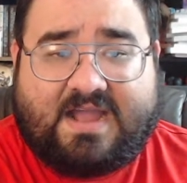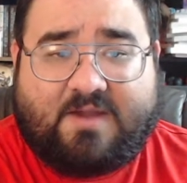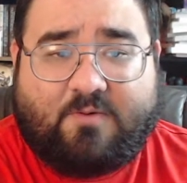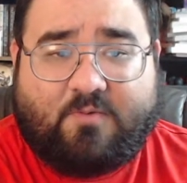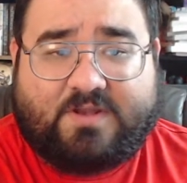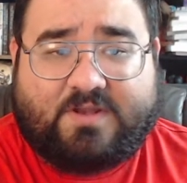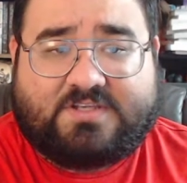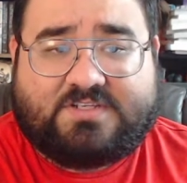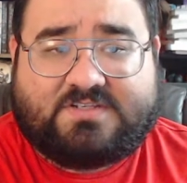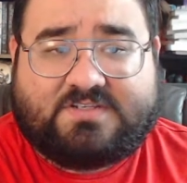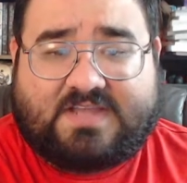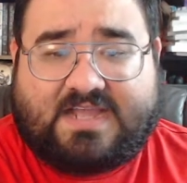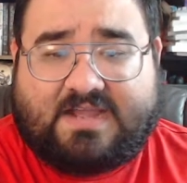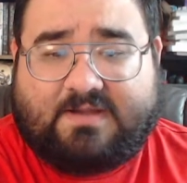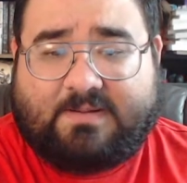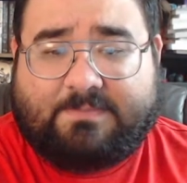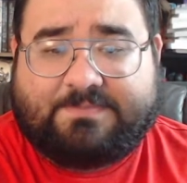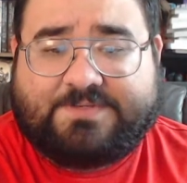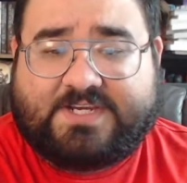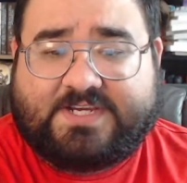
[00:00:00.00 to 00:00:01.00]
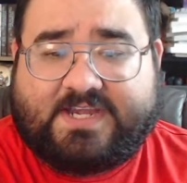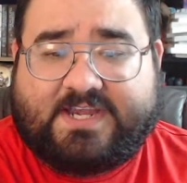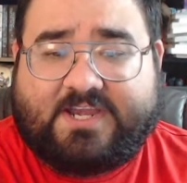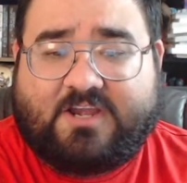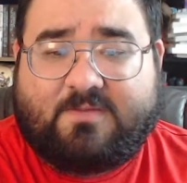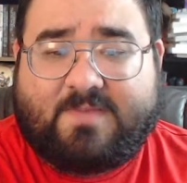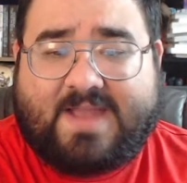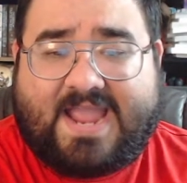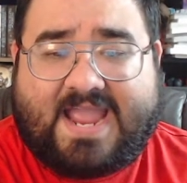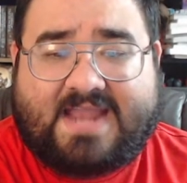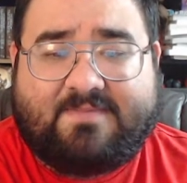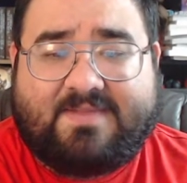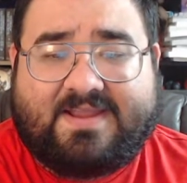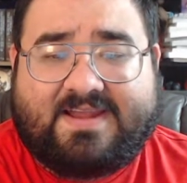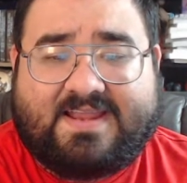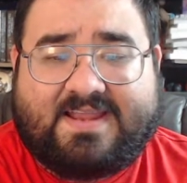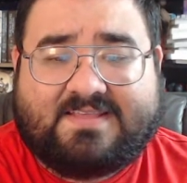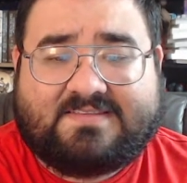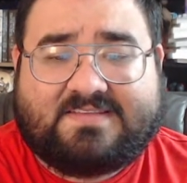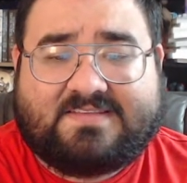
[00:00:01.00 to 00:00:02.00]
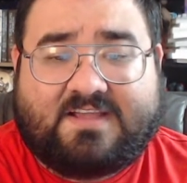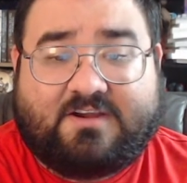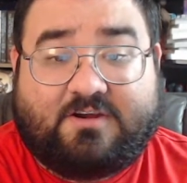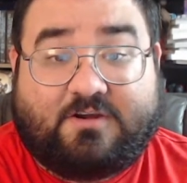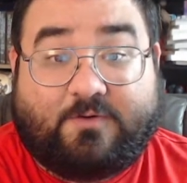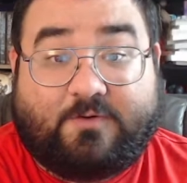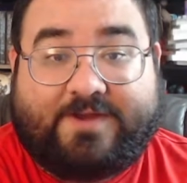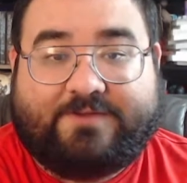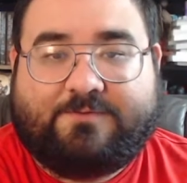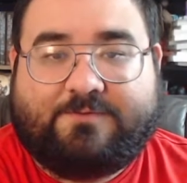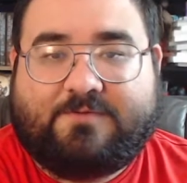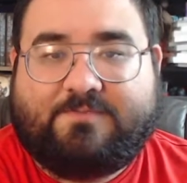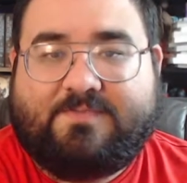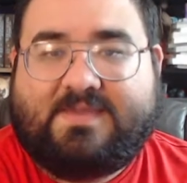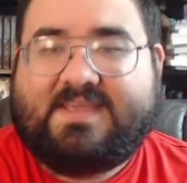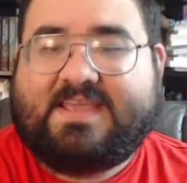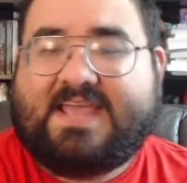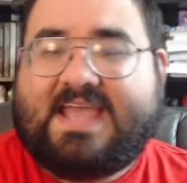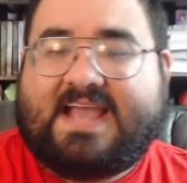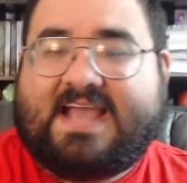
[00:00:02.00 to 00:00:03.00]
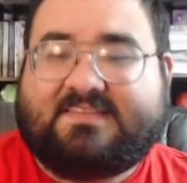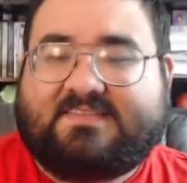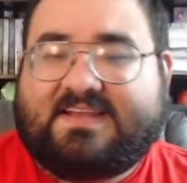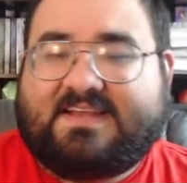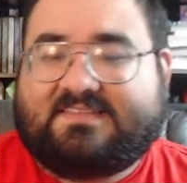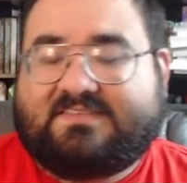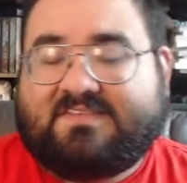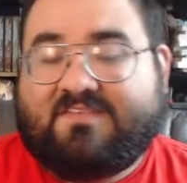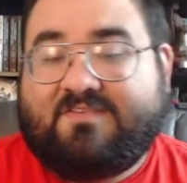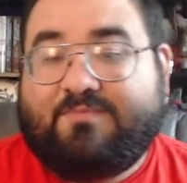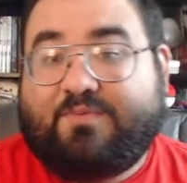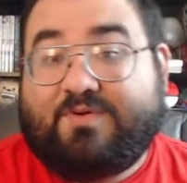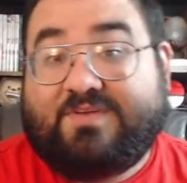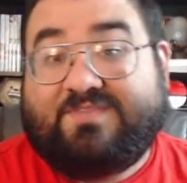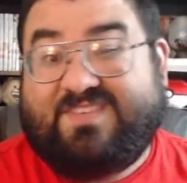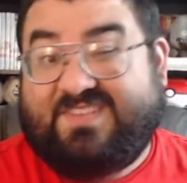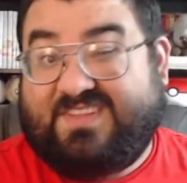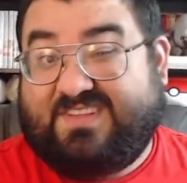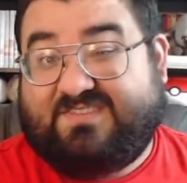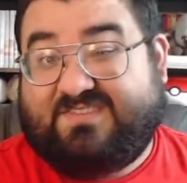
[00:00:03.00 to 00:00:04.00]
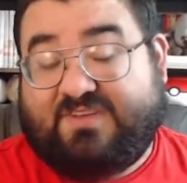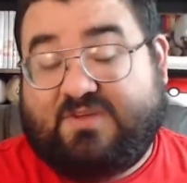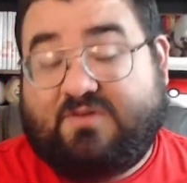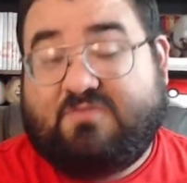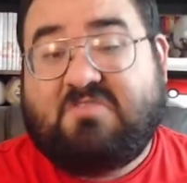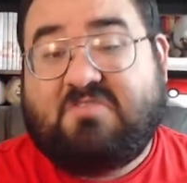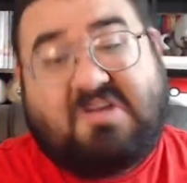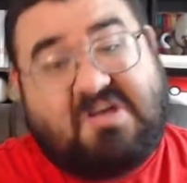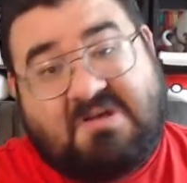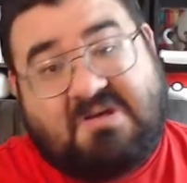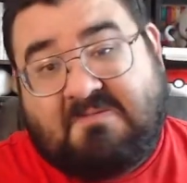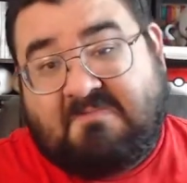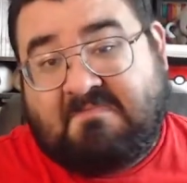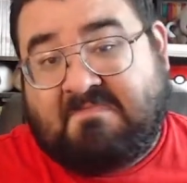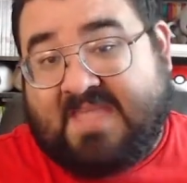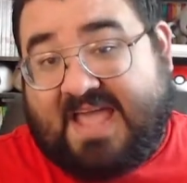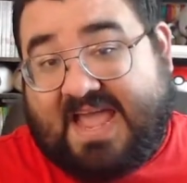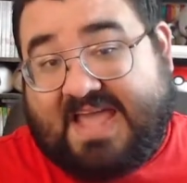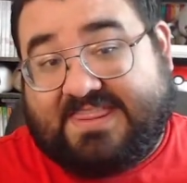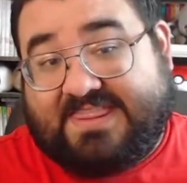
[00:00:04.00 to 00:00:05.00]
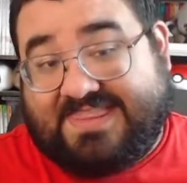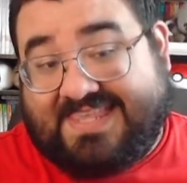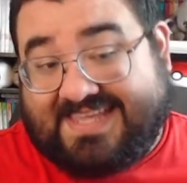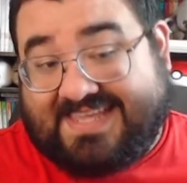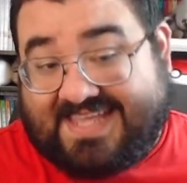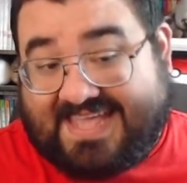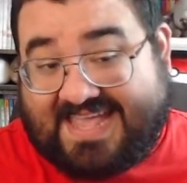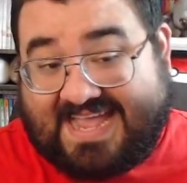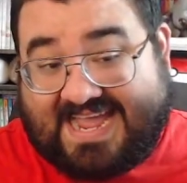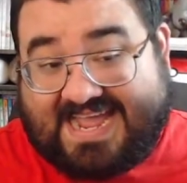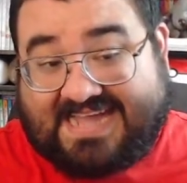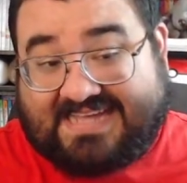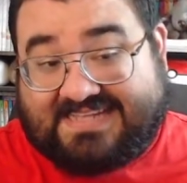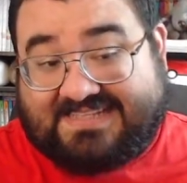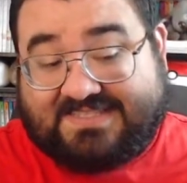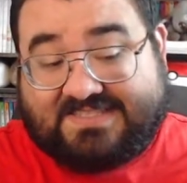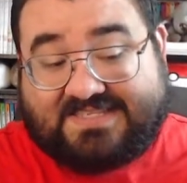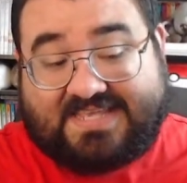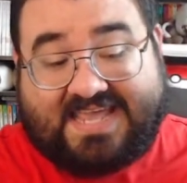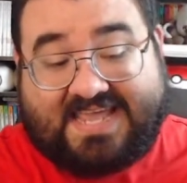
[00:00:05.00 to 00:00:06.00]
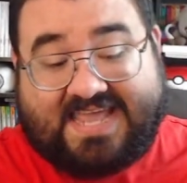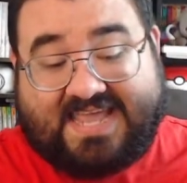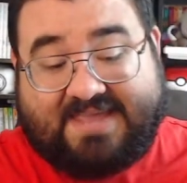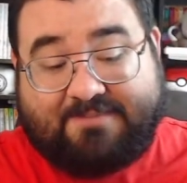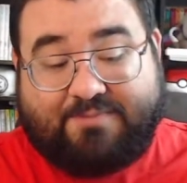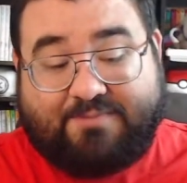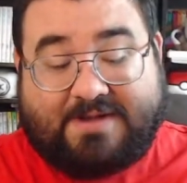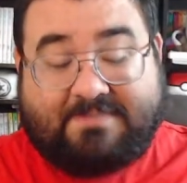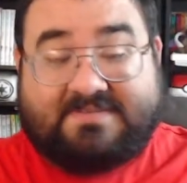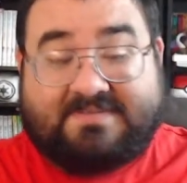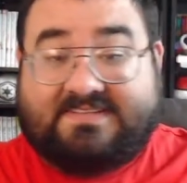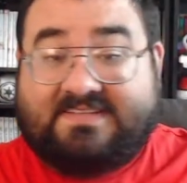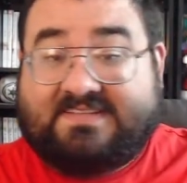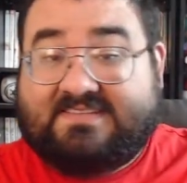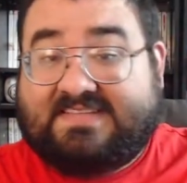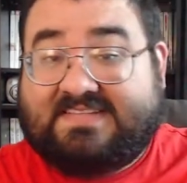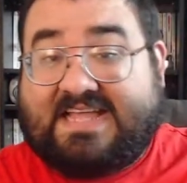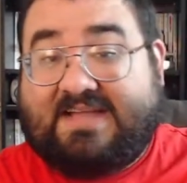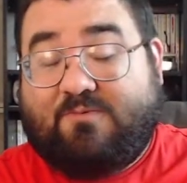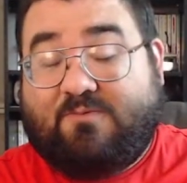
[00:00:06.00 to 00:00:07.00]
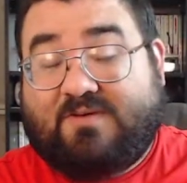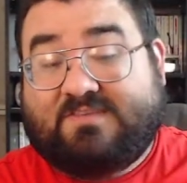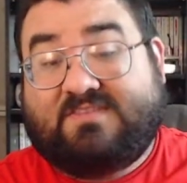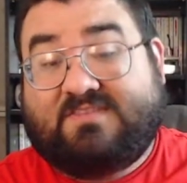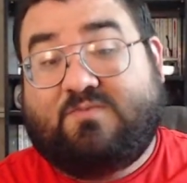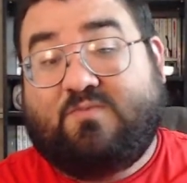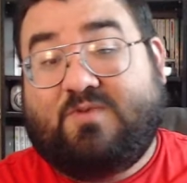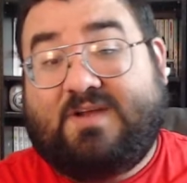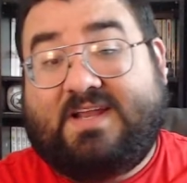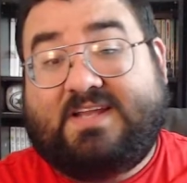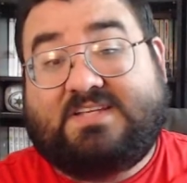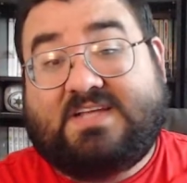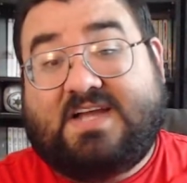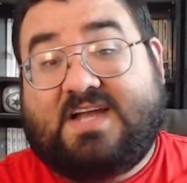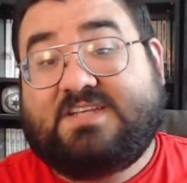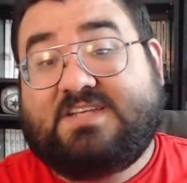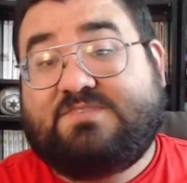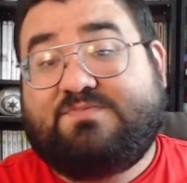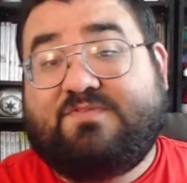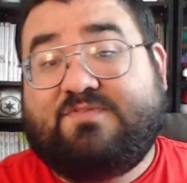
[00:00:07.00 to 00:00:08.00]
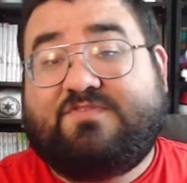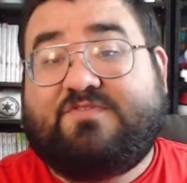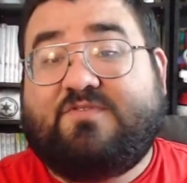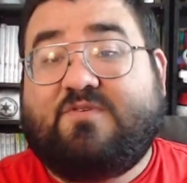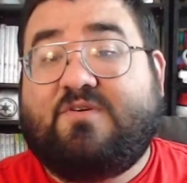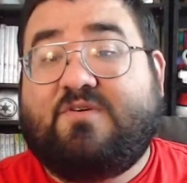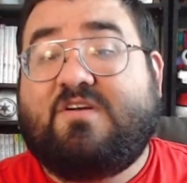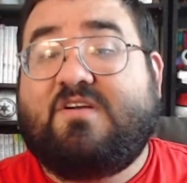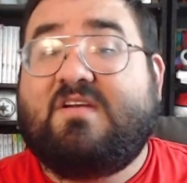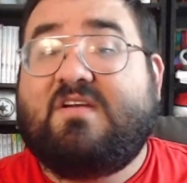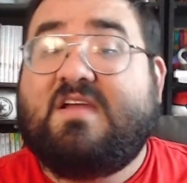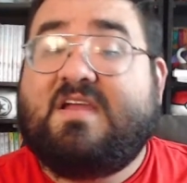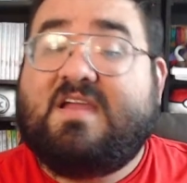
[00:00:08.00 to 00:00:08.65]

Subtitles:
Which I'm checking here, my anime list agrees with me. It has it at 7.52. I think it has a premises that wasn't really touched before.